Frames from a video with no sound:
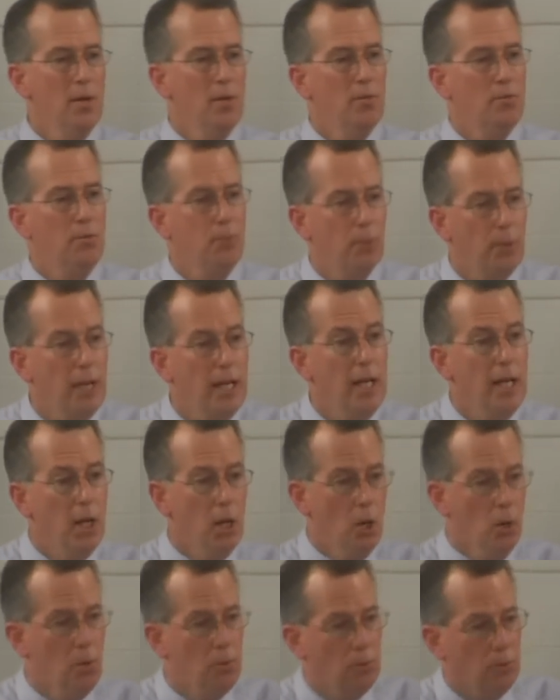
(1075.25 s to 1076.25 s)
free
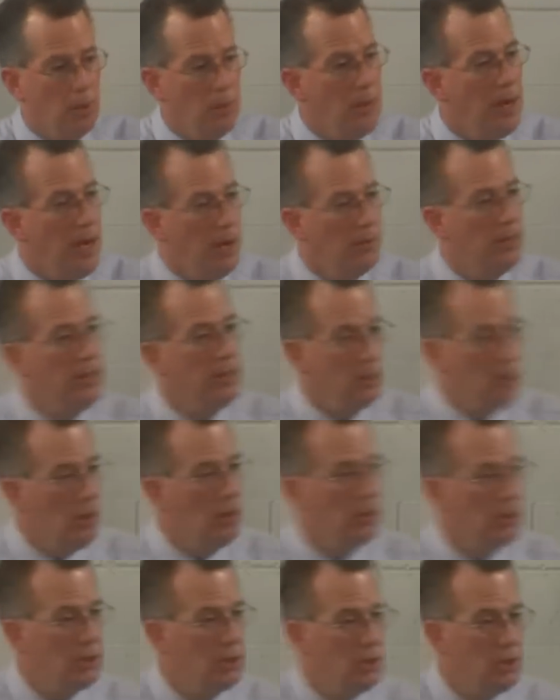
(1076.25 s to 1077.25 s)
you from every
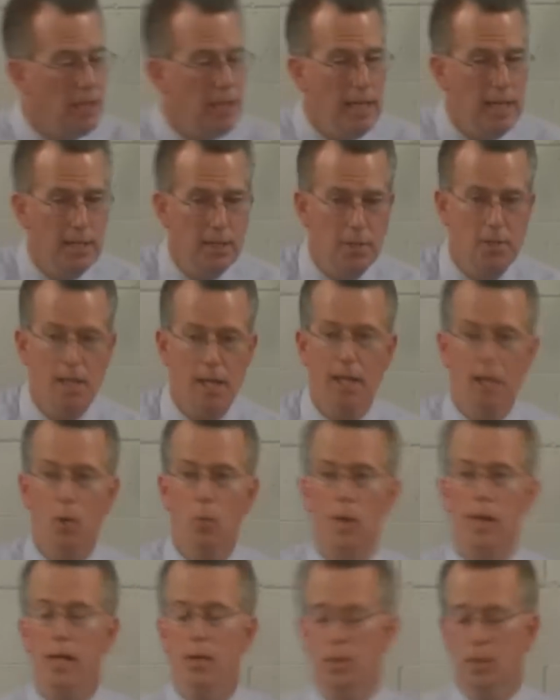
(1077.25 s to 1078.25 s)
lawless deed, to take
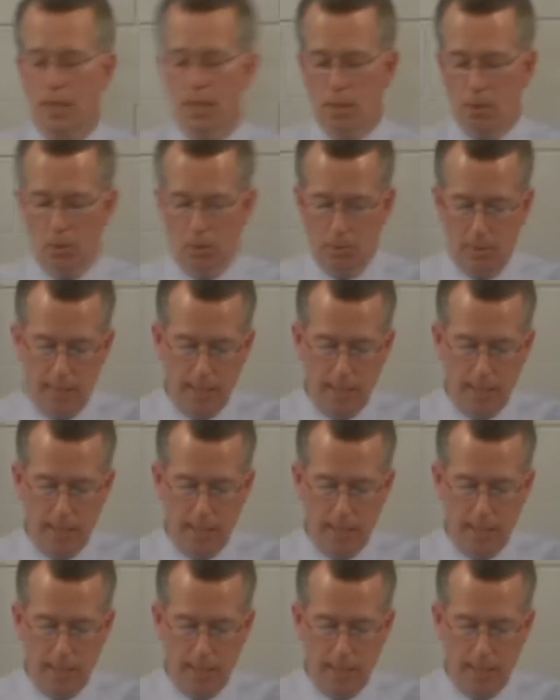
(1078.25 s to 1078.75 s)
away your guilt.